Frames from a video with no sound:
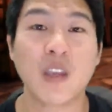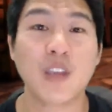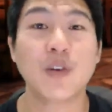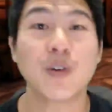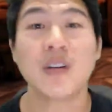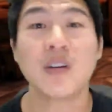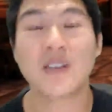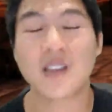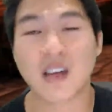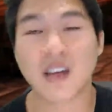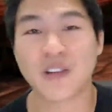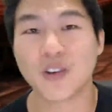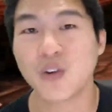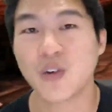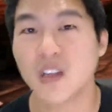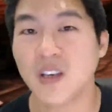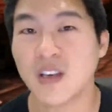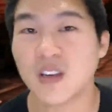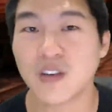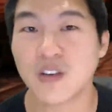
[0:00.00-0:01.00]
You can
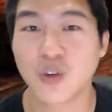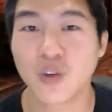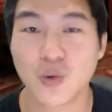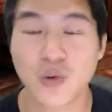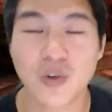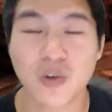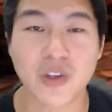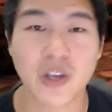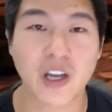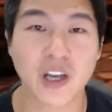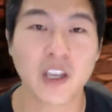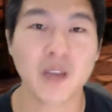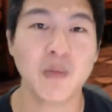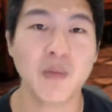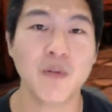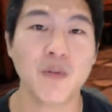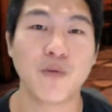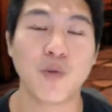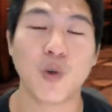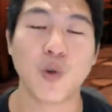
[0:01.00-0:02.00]
download it in Google
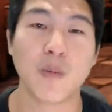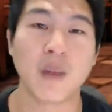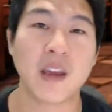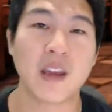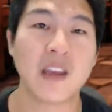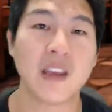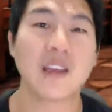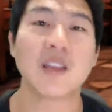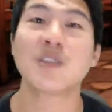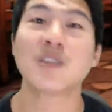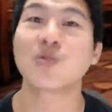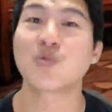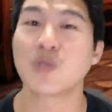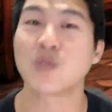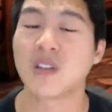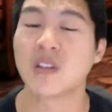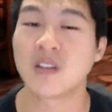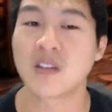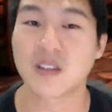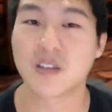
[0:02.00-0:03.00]
document format, and it's
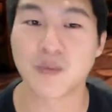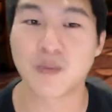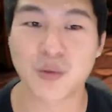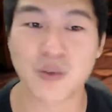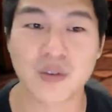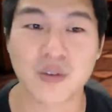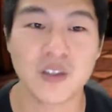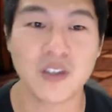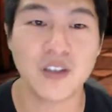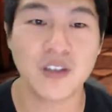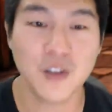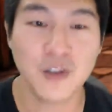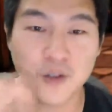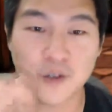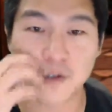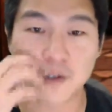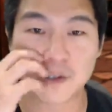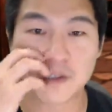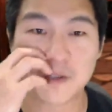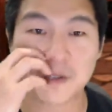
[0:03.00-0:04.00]
really simple to
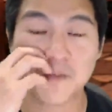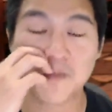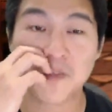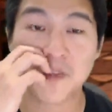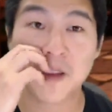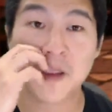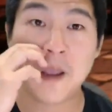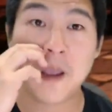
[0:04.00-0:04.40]
use.